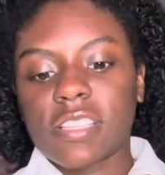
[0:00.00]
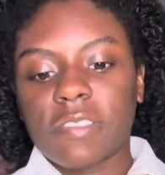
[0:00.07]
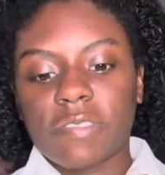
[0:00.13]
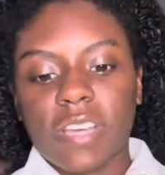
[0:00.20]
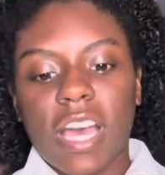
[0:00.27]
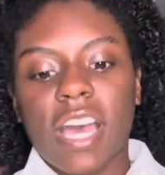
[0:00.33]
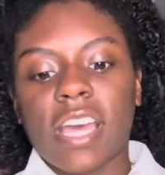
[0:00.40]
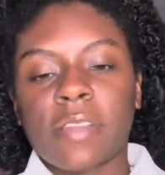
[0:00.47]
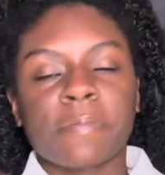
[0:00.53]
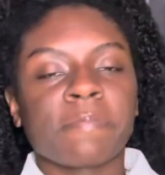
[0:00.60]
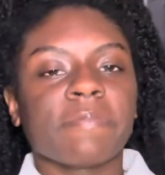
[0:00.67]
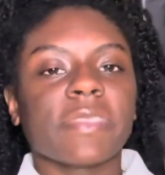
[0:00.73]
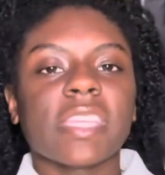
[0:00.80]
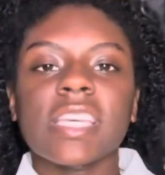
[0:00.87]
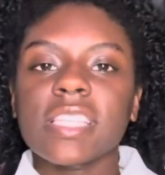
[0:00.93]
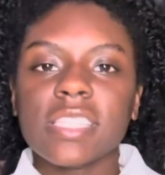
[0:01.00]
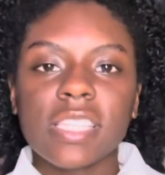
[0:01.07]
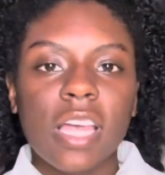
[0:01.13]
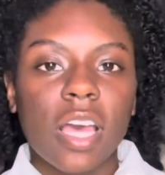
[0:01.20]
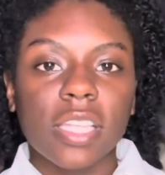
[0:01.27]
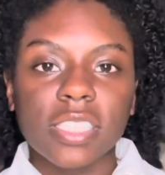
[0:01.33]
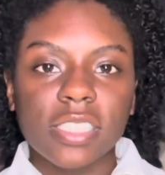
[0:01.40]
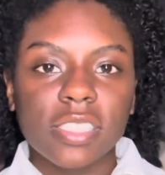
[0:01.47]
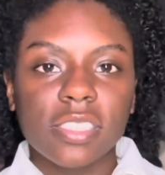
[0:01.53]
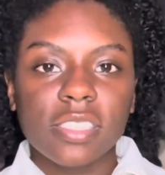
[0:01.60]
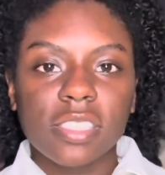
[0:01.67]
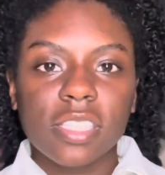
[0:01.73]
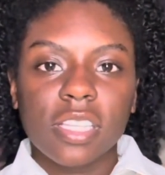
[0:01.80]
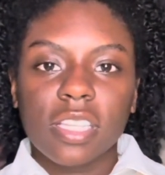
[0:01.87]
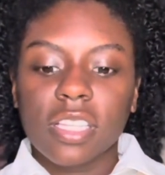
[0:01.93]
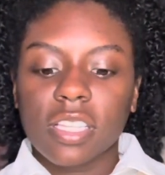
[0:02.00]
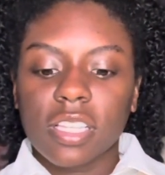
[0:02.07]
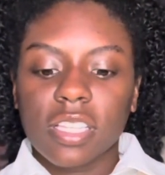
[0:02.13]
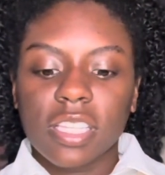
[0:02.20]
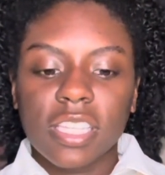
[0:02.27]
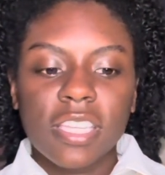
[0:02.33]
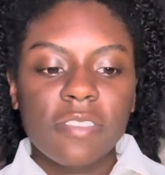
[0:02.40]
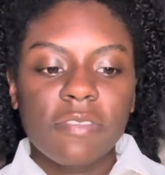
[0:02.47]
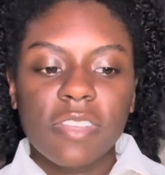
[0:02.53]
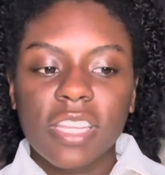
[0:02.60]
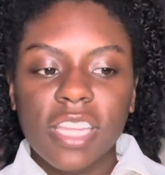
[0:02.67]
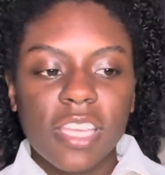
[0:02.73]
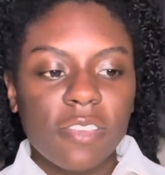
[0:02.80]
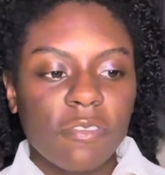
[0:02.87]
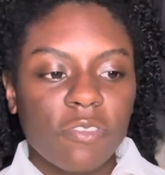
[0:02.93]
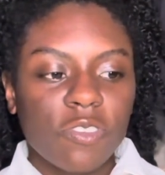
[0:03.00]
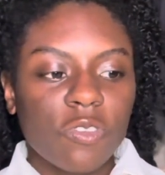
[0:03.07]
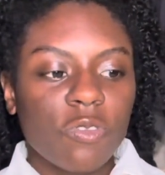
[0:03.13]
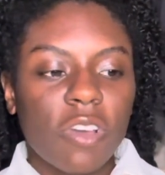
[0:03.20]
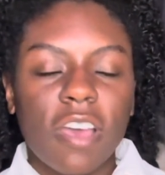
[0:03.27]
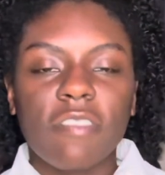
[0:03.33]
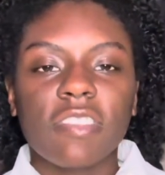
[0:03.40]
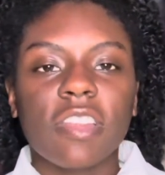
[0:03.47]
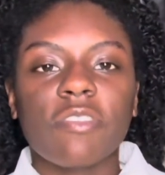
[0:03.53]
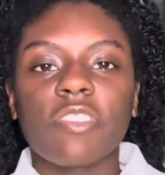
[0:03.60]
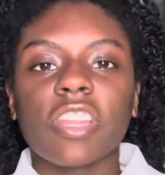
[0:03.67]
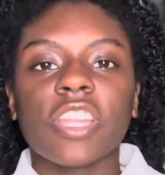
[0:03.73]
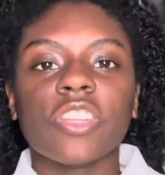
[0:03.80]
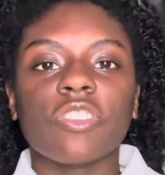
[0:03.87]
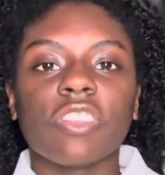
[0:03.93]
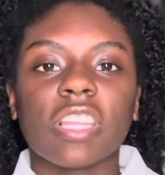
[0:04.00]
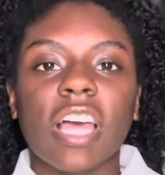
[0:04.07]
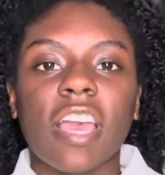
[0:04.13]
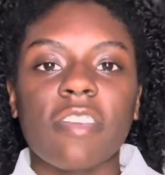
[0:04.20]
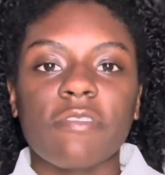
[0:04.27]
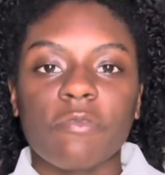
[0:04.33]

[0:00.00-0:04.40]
of God is lust. Even if you have never in your life